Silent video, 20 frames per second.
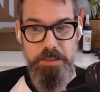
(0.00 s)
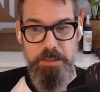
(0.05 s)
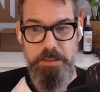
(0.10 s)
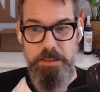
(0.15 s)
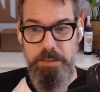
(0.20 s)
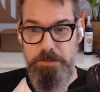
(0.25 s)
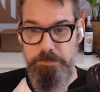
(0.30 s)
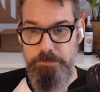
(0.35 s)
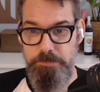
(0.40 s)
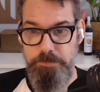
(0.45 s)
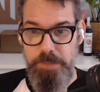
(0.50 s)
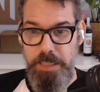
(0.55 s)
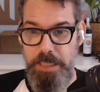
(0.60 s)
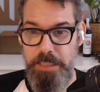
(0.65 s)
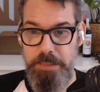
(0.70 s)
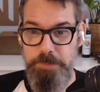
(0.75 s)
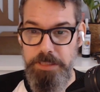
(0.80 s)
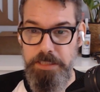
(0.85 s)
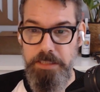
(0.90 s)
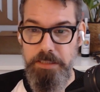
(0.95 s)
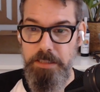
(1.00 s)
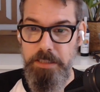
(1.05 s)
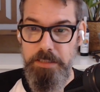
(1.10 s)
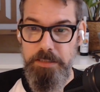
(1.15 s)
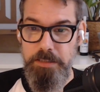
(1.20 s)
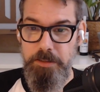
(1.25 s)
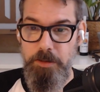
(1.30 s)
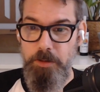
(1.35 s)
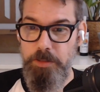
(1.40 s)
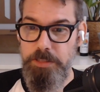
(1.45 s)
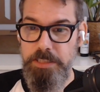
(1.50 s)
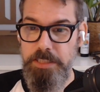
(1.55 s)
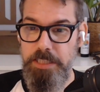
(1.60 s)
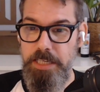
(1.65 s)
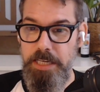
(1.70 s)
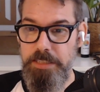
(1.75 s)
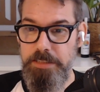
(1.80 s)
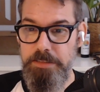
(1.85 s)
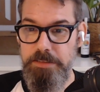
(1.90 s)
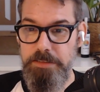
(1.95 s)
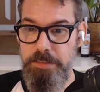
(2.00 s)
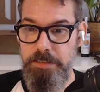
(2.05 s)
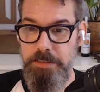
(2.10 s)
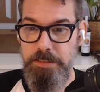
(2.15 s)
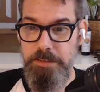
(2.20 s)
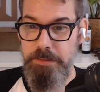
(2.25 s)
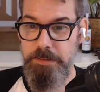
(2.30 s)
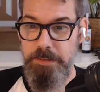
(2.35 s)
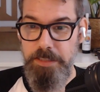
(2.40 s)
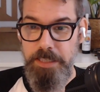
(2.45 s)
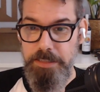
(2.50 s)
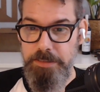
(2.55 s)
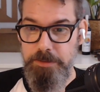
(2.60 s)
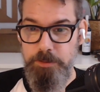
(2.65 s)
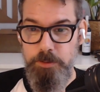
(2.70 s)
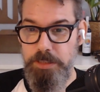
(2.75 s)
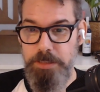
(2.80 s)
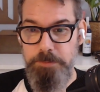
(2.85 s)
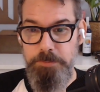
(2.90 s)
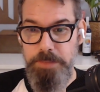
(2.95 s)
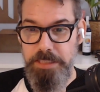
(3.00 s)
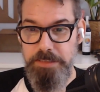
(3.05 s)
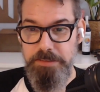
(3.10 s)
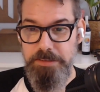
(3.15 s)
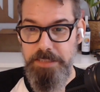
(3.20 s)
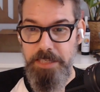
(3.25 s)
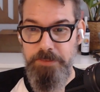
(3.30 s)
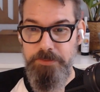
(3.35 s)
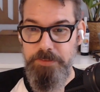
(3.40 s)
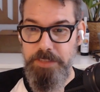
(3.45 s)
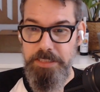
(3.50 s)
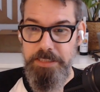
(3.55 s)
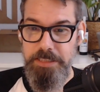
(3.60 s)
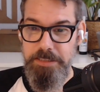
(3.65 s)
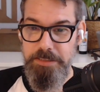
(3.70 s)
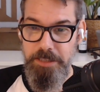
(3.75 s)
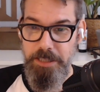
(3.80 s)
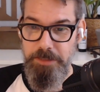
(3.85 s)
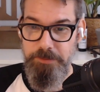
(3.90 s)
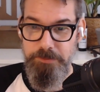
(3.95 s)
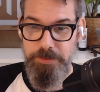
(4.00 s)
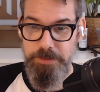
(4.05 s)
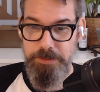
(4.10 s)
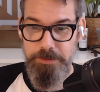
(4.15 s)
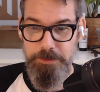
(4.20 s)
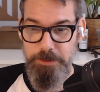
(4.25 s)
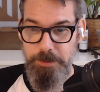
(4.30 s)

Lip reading: I immediately got a coaching client at like 30 minutes after I did the conference.